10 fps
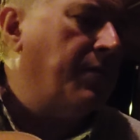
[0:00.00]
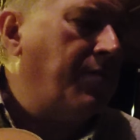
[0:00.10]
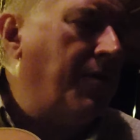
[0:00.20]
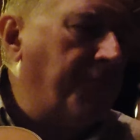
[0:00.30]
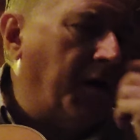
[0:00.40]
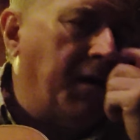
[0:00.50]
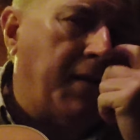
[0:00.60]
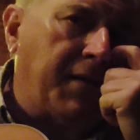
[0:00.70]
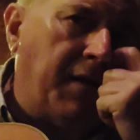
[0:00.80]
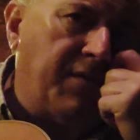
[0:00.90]
So I find
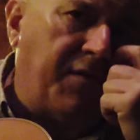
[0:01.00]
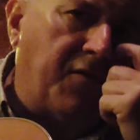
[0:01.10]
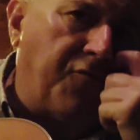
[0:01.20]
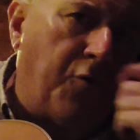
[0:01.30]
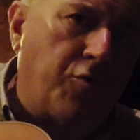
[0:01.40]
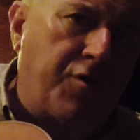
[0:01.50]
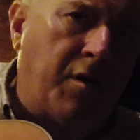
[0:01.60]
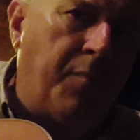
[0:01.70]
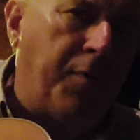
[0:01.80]
that the easiest version to